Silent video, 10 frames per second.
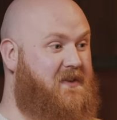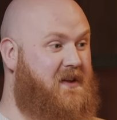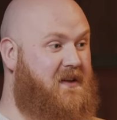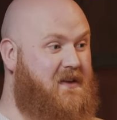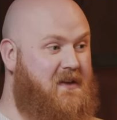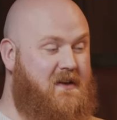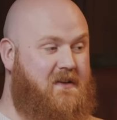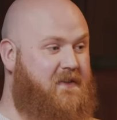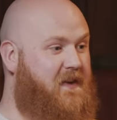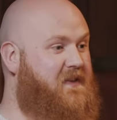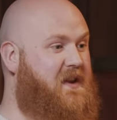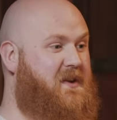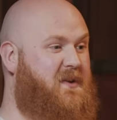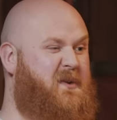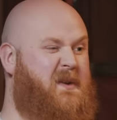of it.
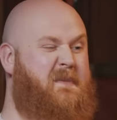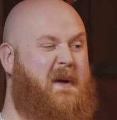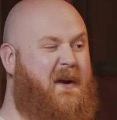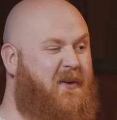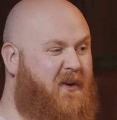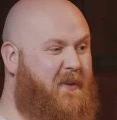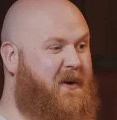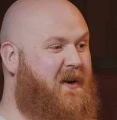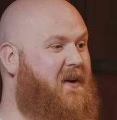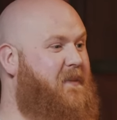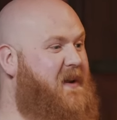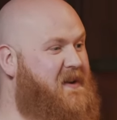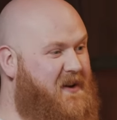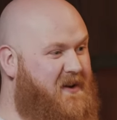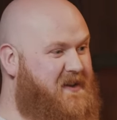15-year-old, a bit grubbier, a bit
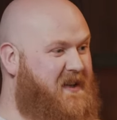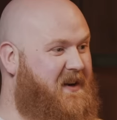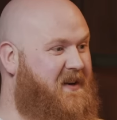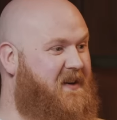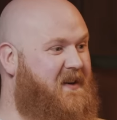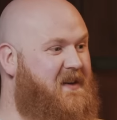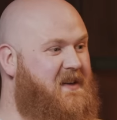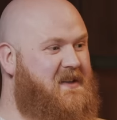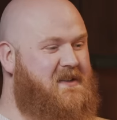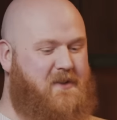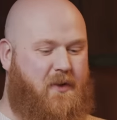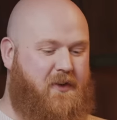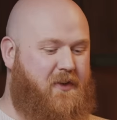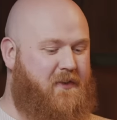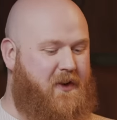dirtier. It's
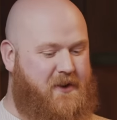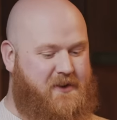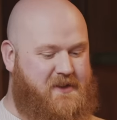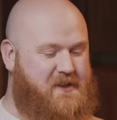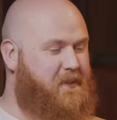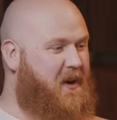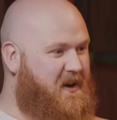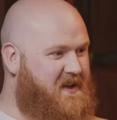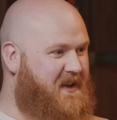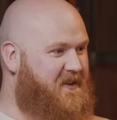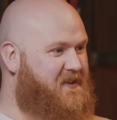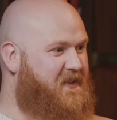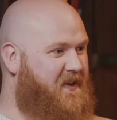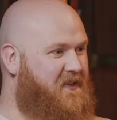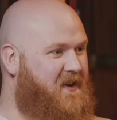often referred to as the bartender's
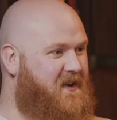favourite.